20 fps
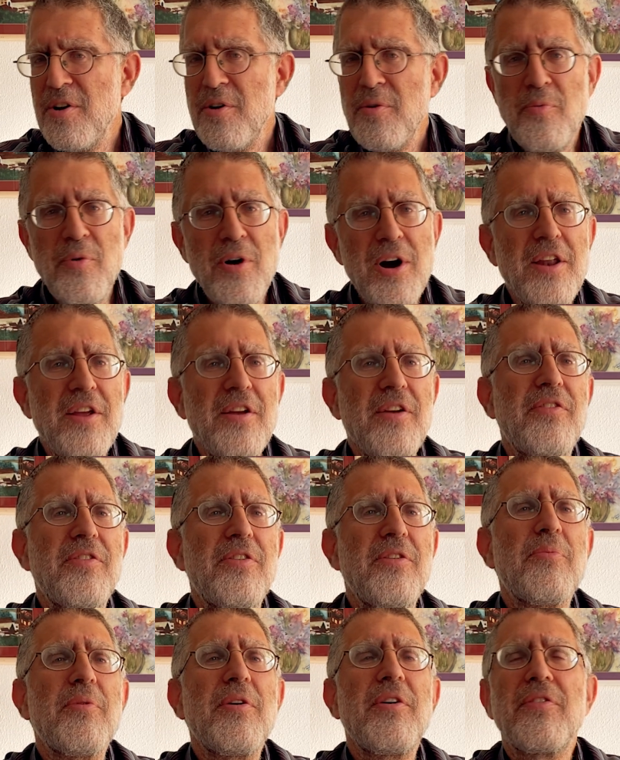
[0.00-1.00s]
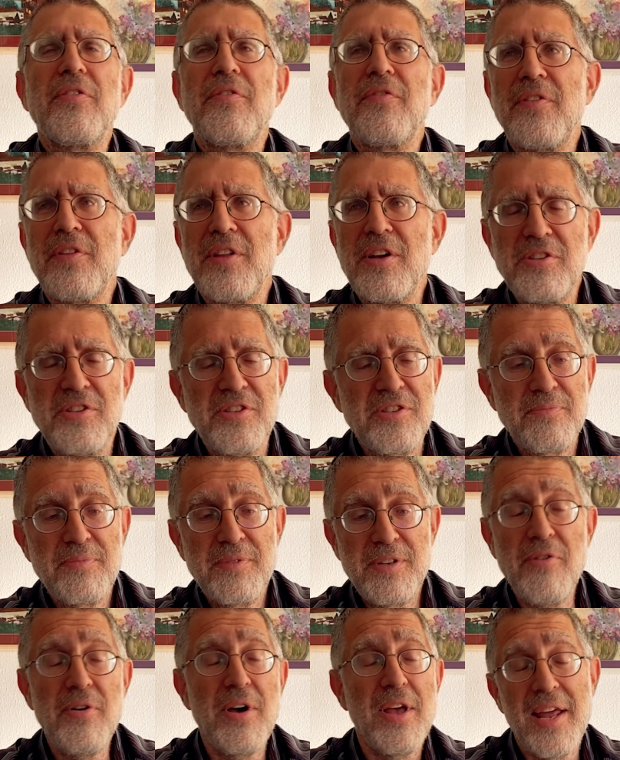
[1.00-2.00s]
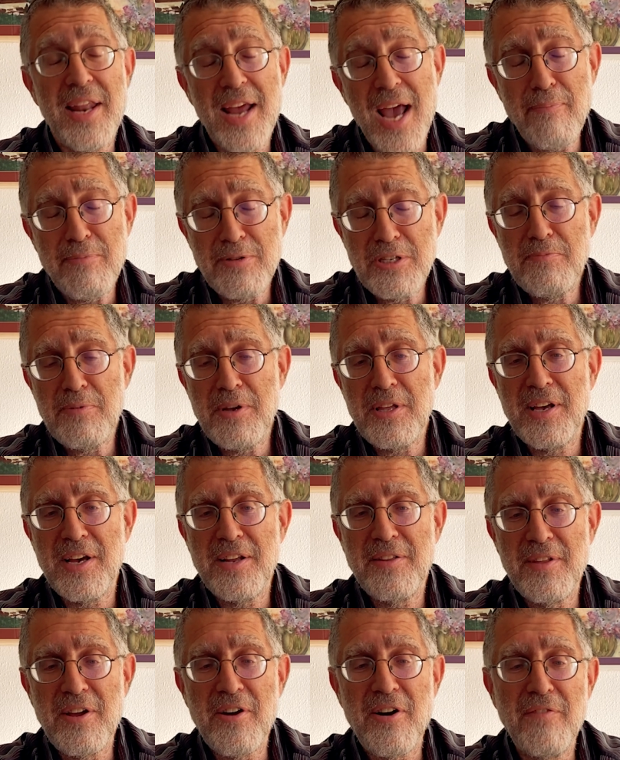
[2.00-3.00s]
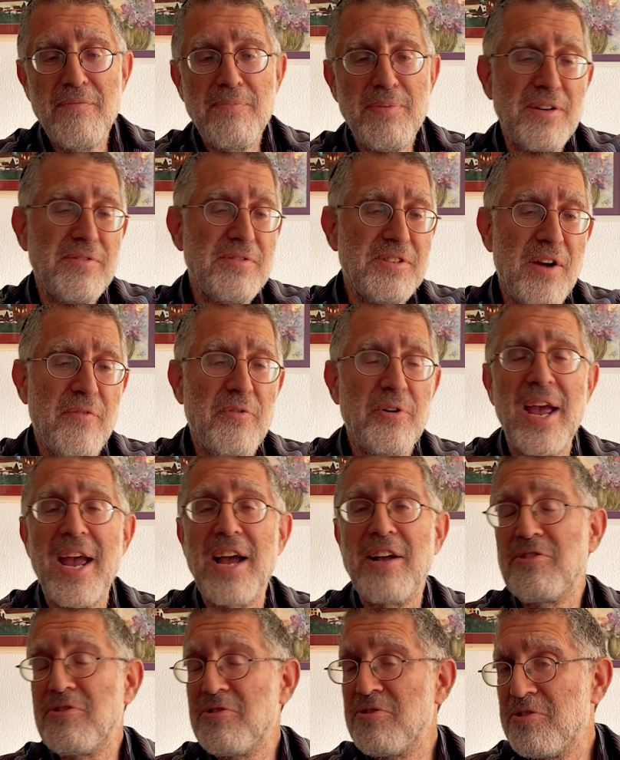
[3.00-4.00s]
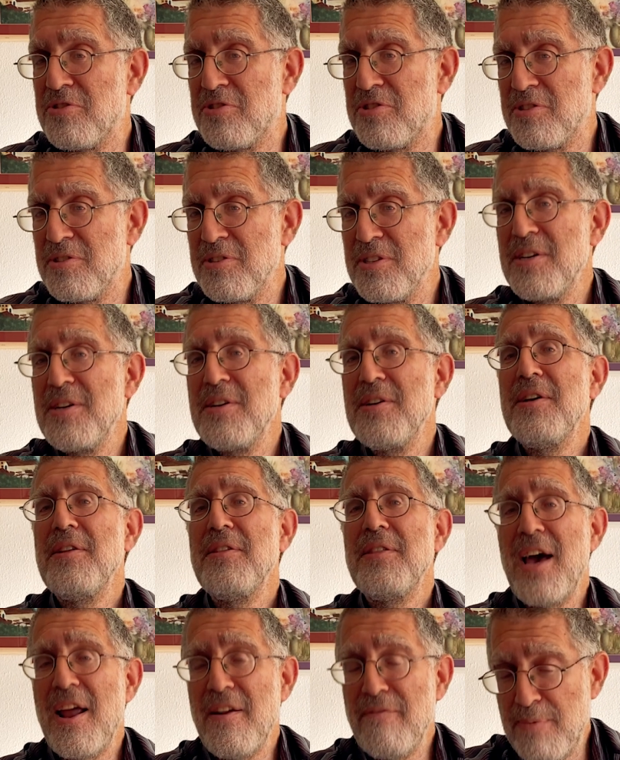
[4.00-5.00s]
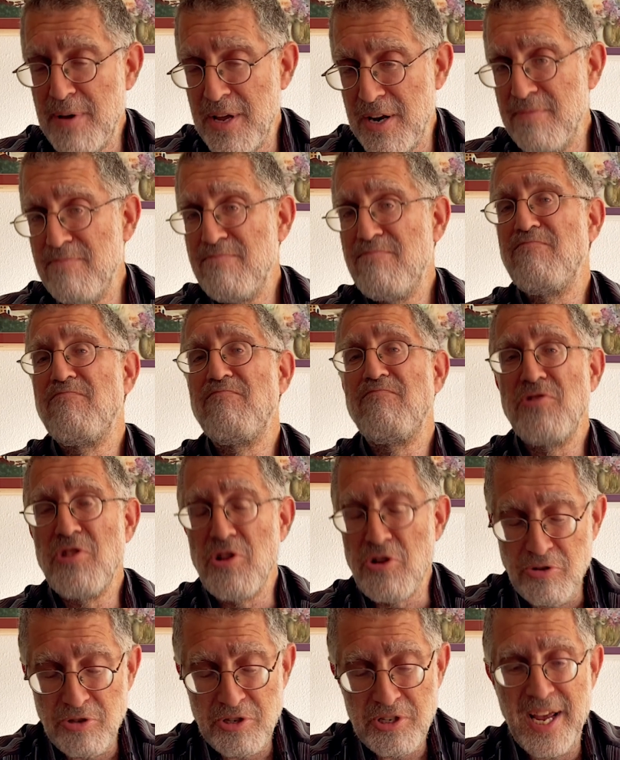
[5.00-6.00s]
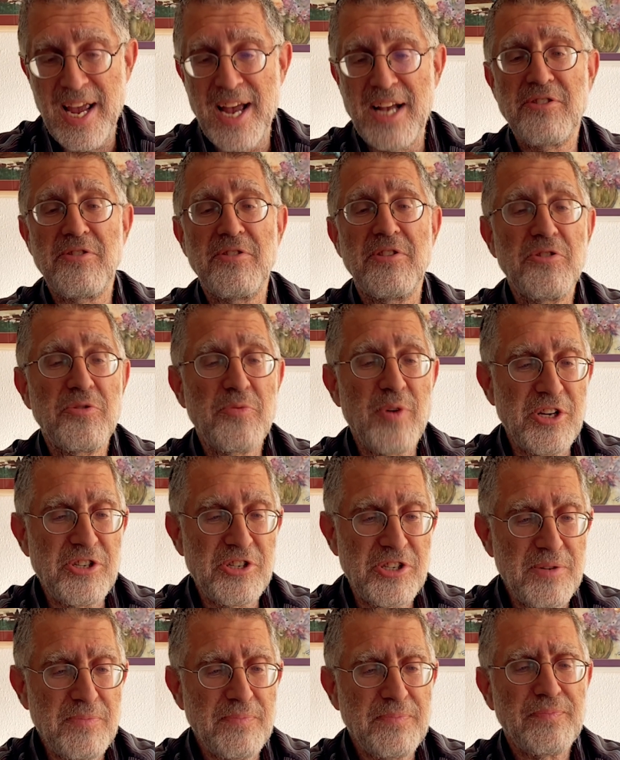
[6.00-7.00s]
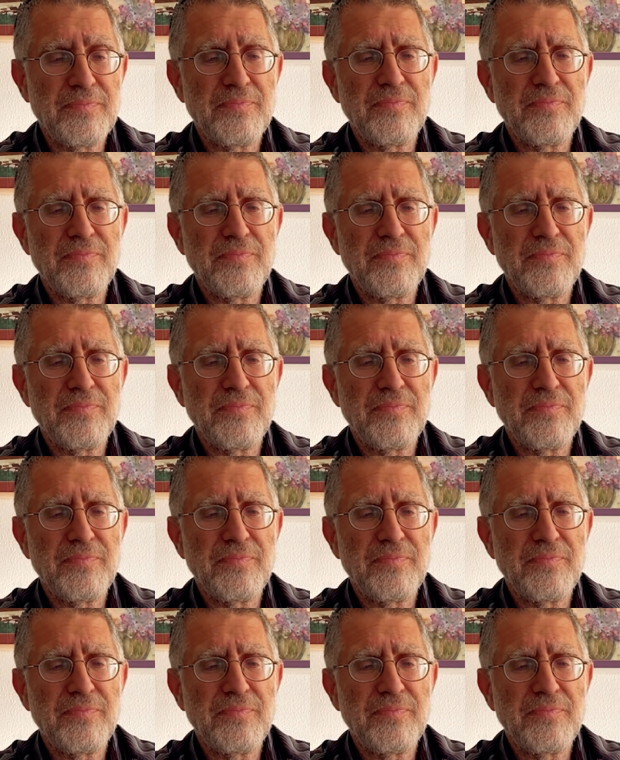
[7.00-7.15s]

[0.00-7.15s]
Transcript: What is the reason for this? So it happens to be that there have been several answers that have been used to answer this question.